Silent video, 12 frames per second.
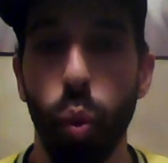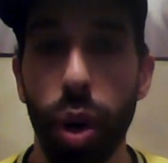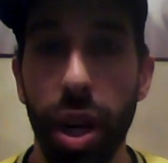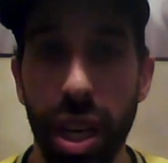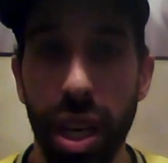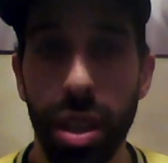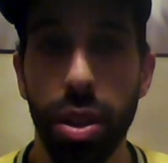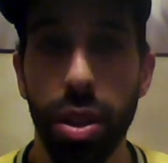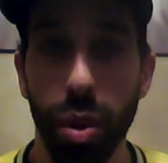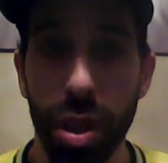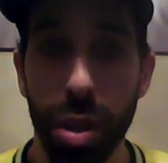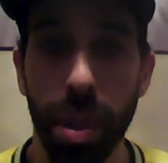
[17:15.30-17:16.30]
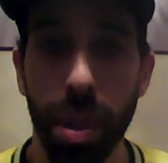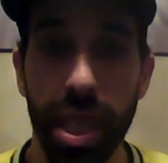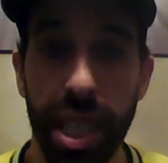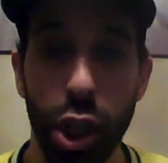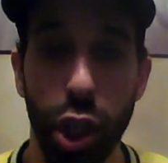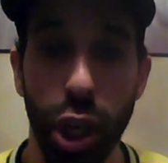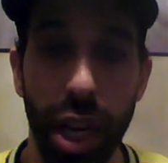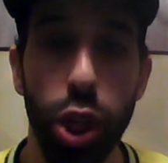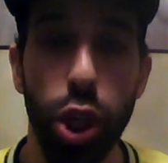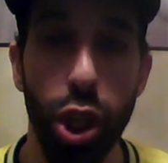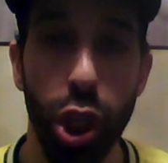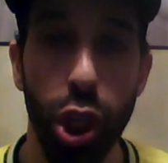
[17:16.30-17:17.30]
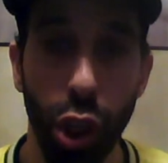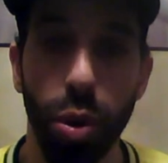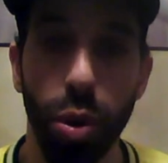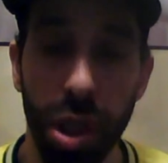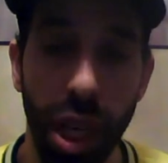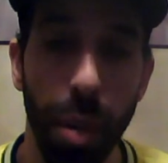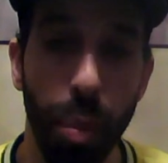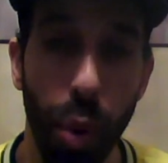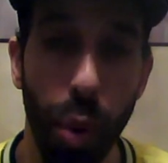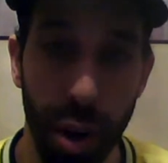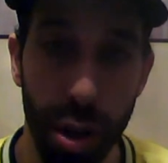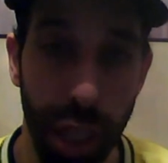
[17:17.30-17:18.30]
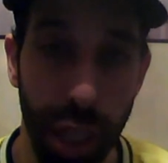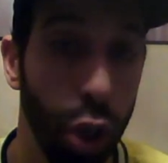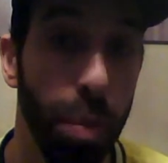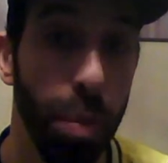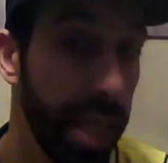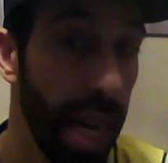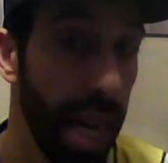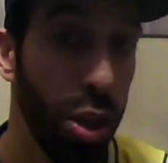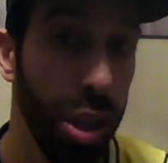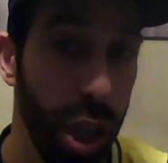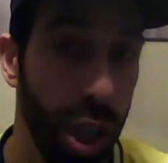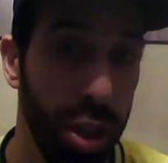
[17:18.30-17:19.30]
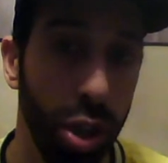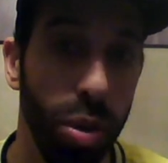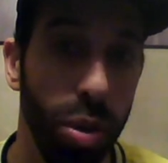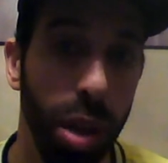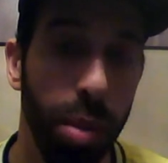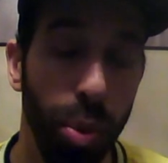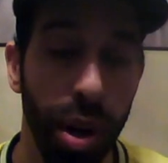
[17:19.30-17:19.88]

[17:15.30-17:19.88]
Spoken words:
we need to do this because it changes the Gold Cup winners. It could potentially change the Gold Cup